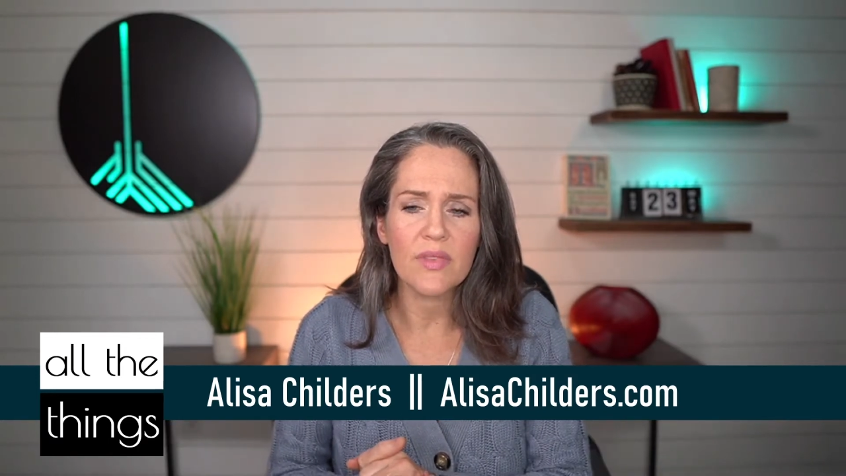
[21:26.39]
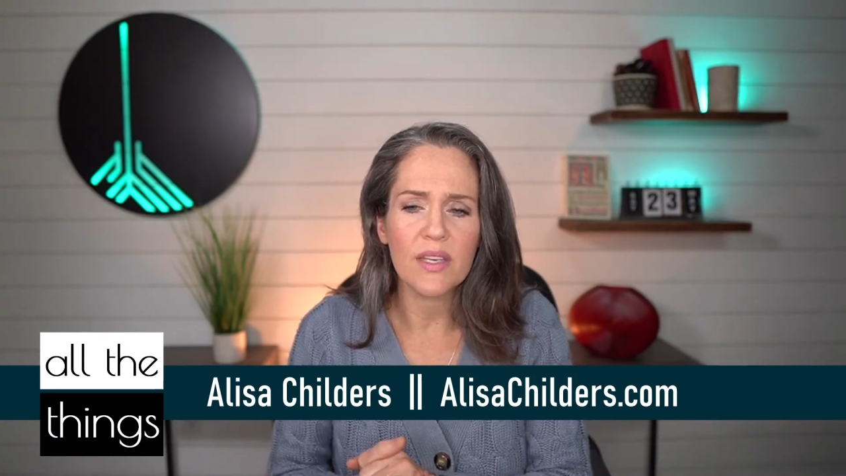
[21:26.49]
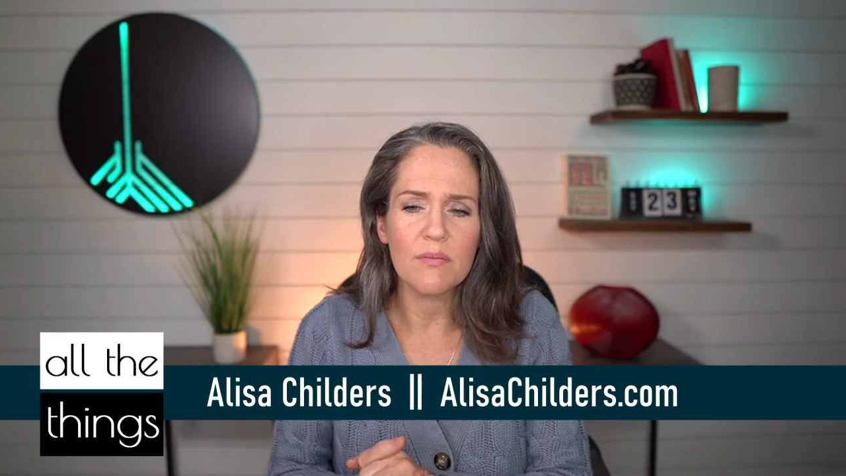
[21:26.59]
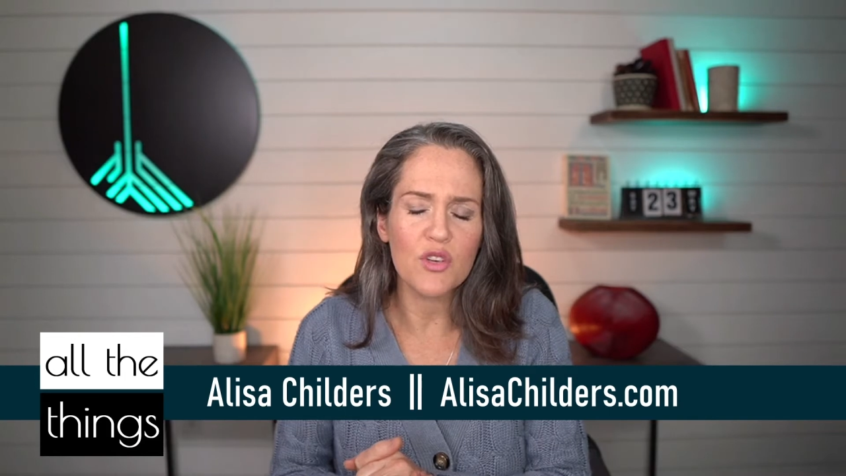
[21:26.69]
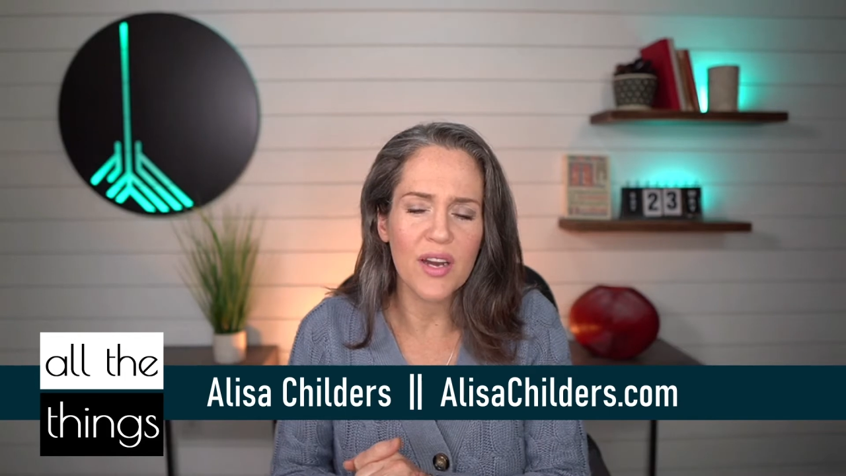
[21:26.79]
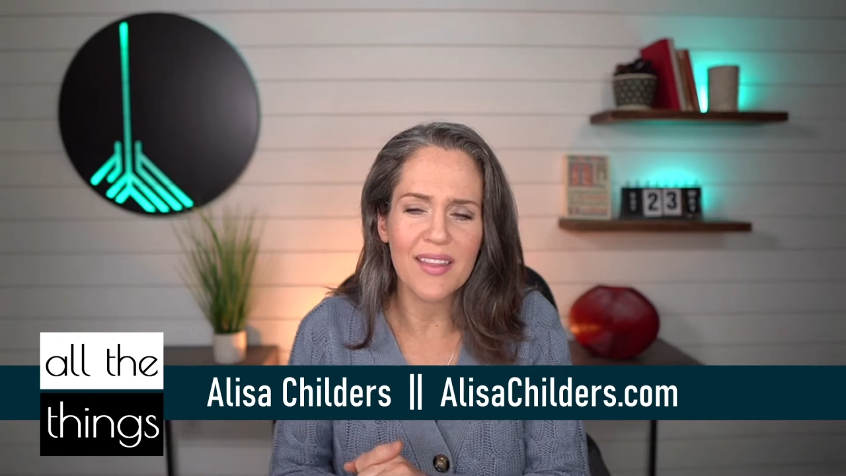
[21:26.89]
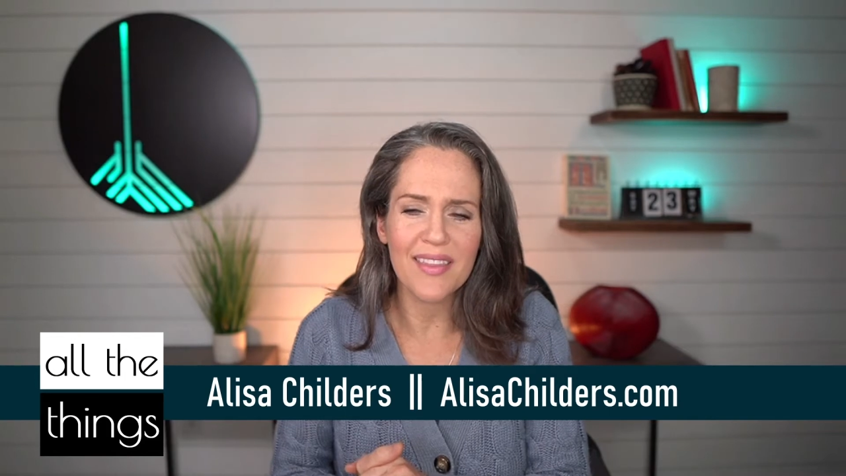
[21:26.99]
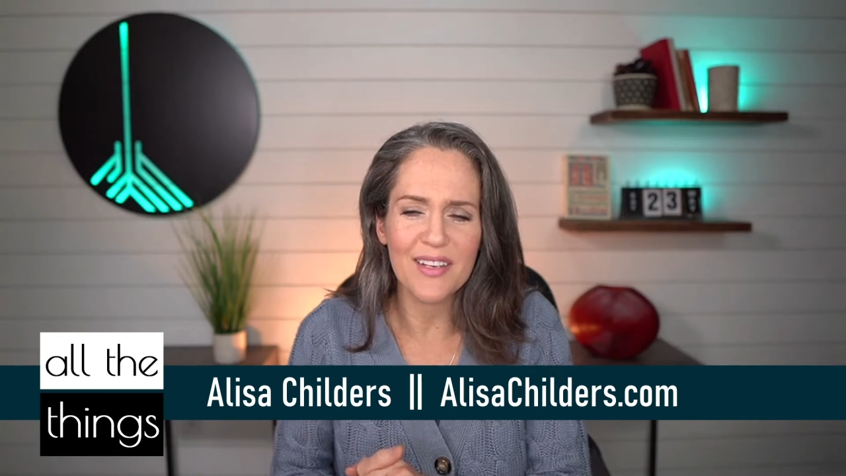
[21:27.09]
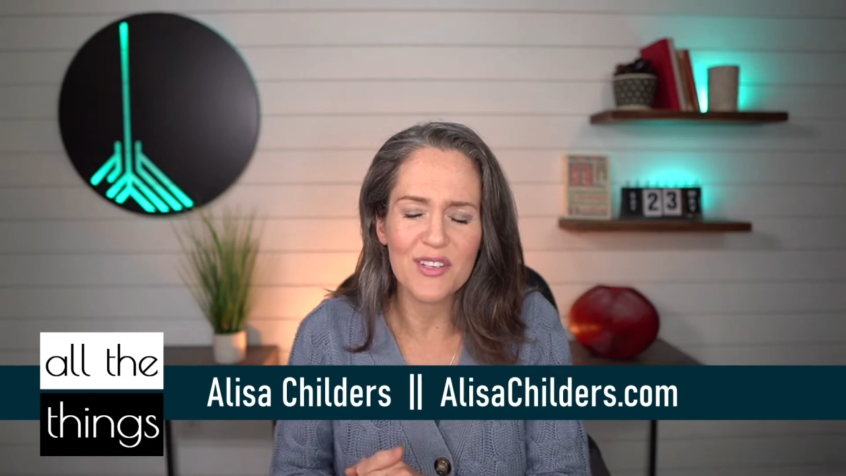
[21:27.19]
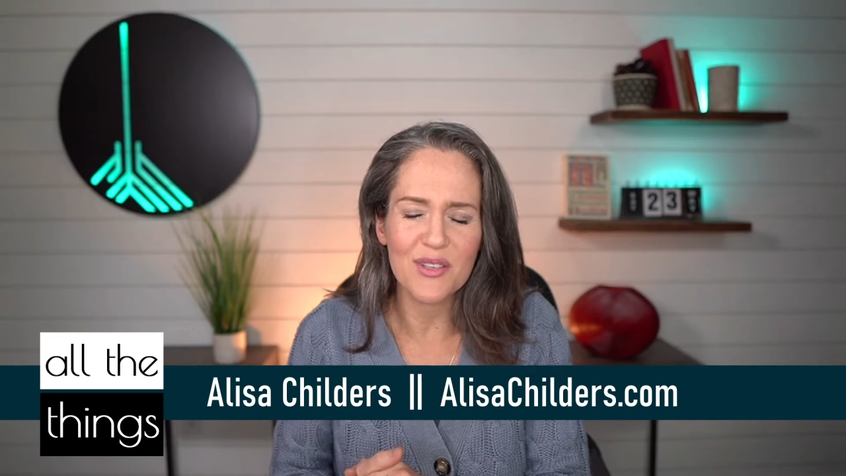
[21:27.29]
I'm trying to
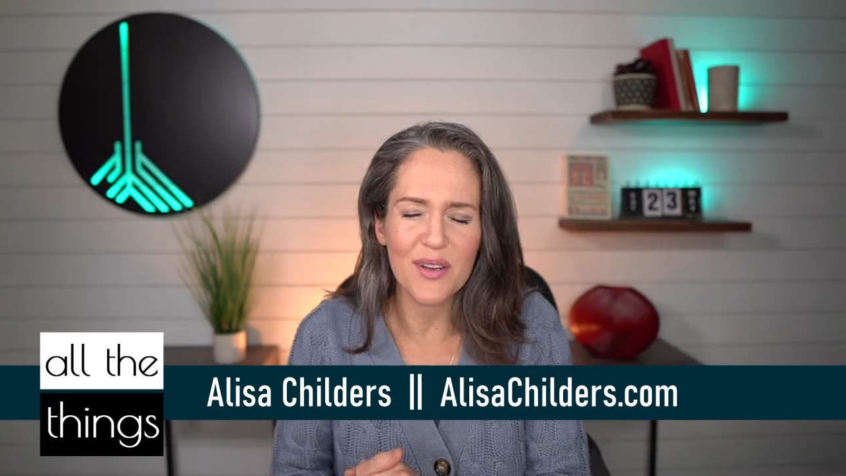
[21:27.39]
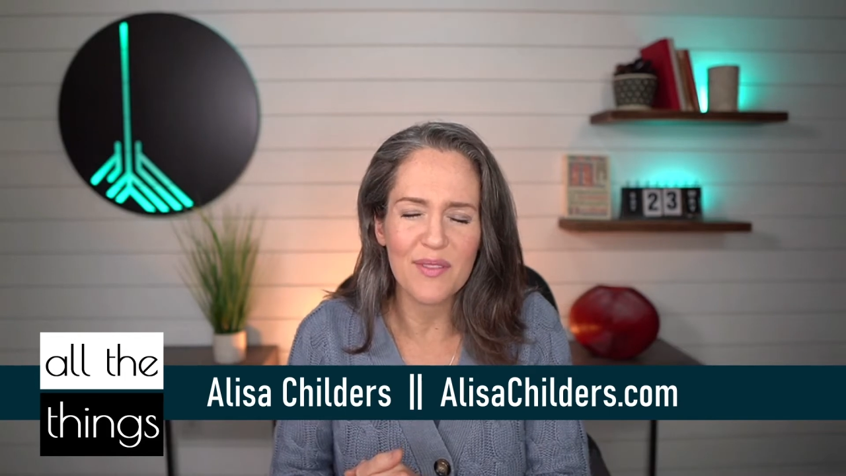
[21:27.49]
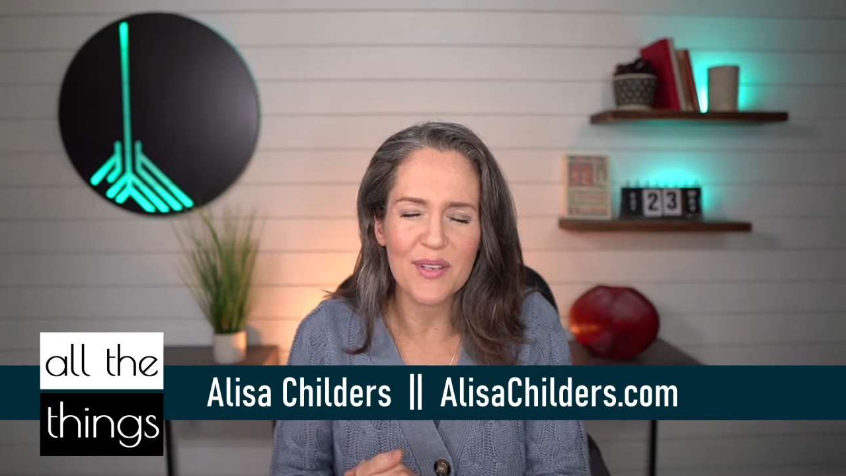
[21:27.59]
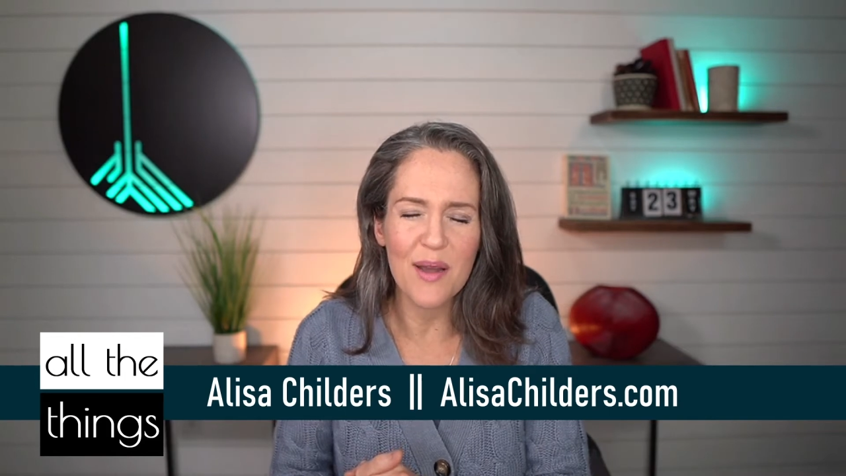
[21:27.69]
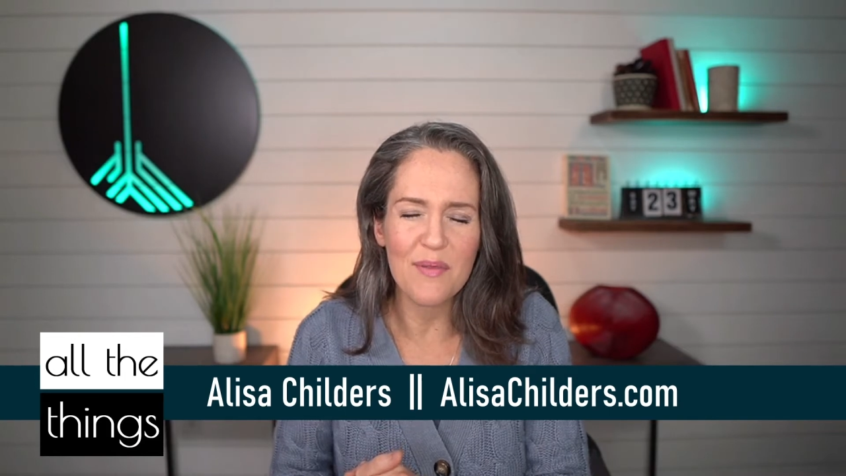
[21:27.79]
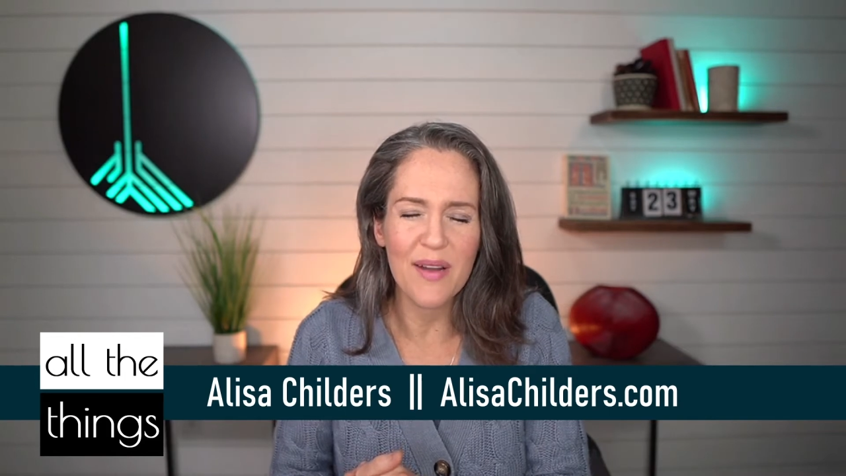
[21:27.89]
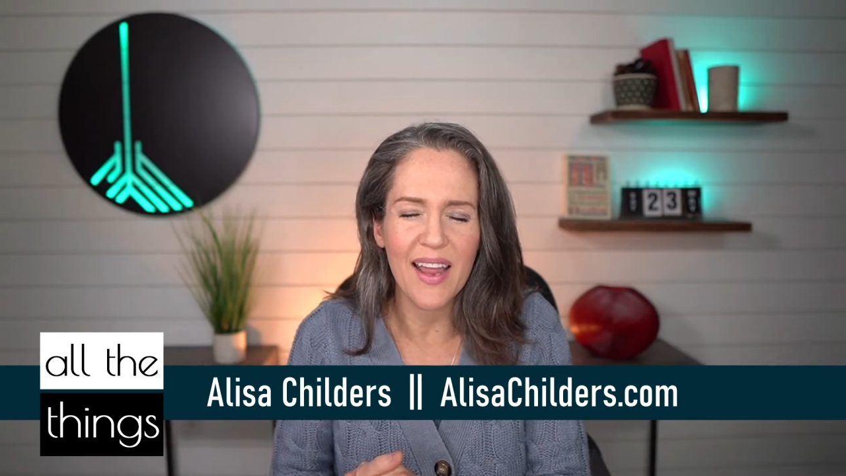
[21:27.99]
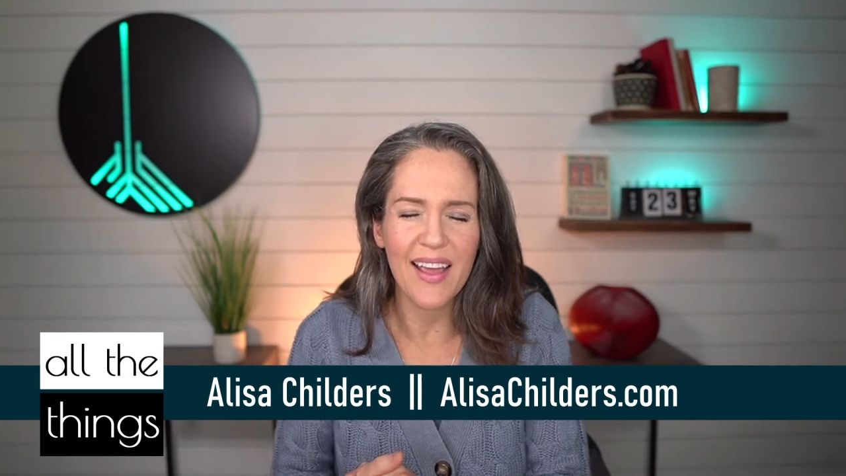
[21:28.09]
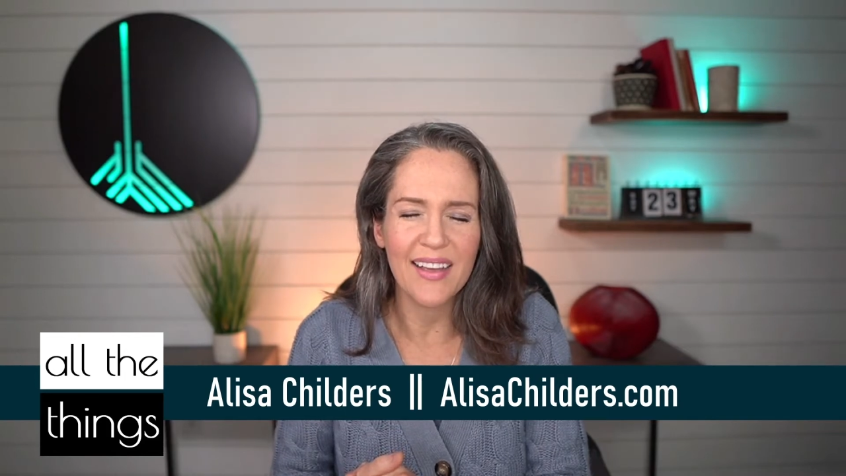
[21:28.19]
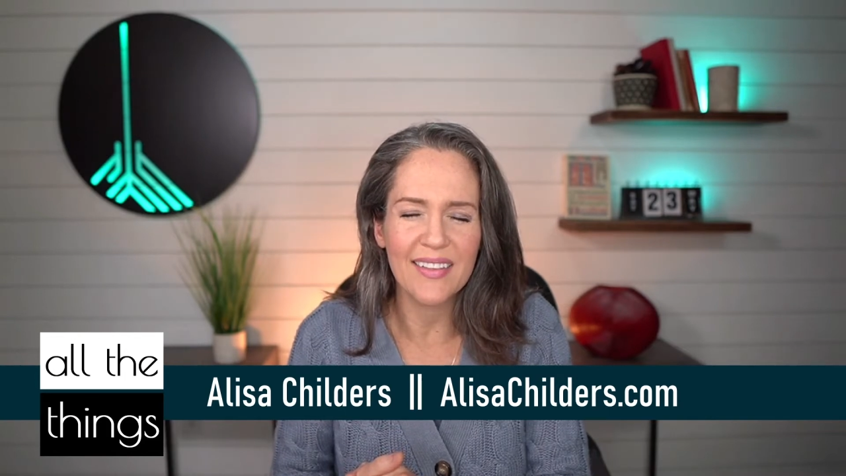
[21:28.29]
think just off the top of my
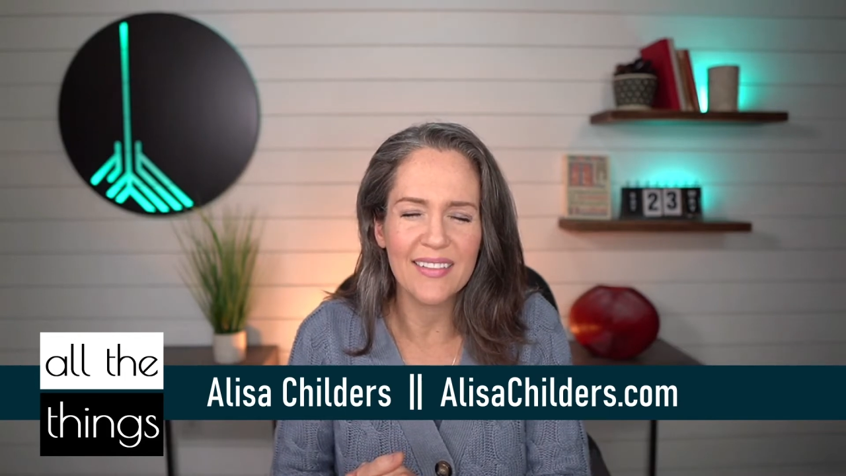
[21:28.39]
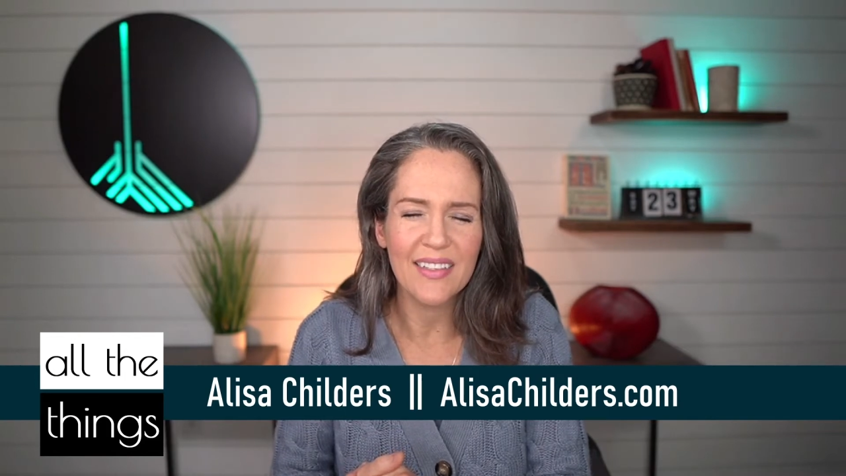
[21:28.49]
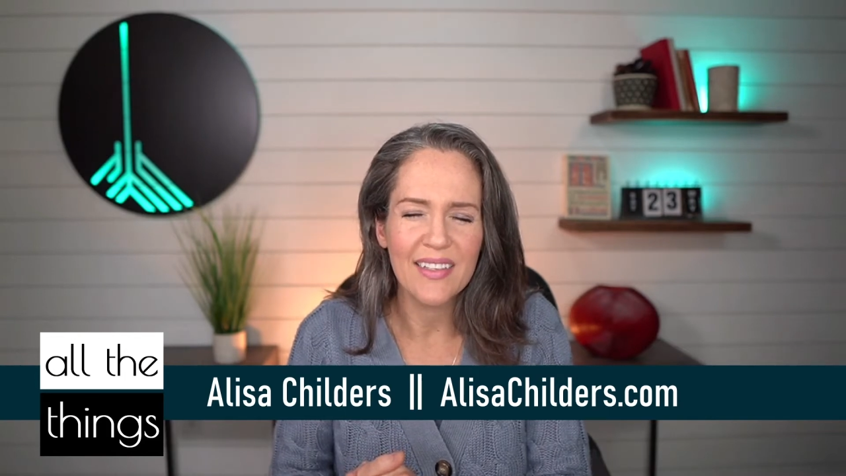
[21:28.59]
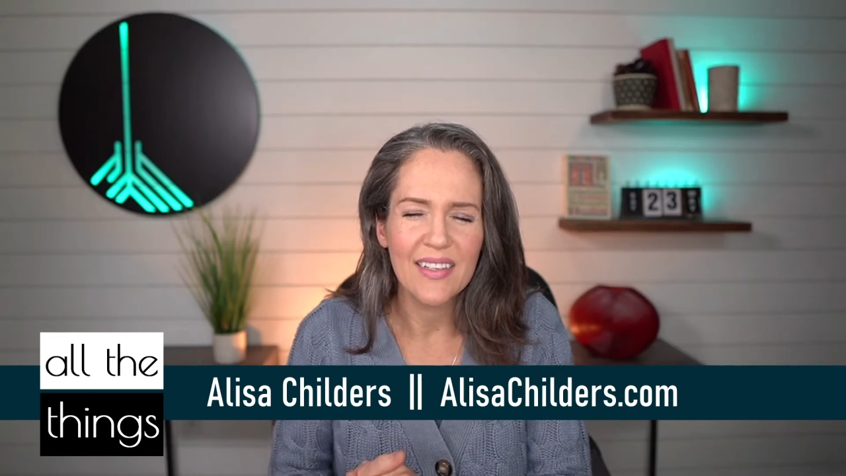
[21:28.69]
head.